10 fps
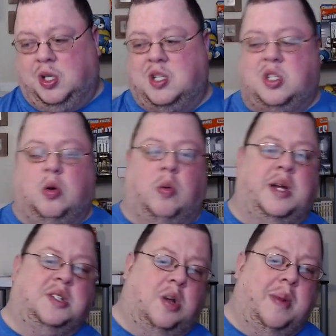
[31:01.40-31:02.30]
this story
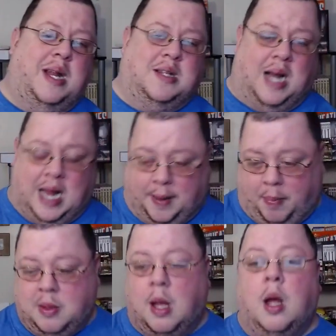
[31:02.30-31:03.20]
so many
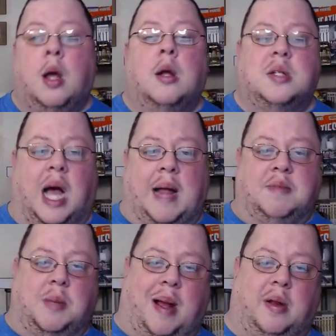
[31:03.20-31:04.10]

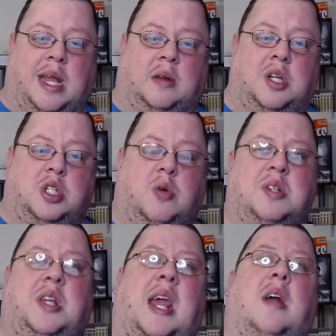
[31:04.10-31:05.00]
times about Kelly's
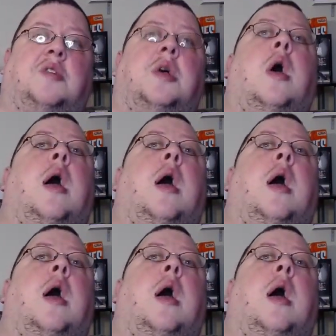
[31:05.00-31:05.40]
Choice Cares.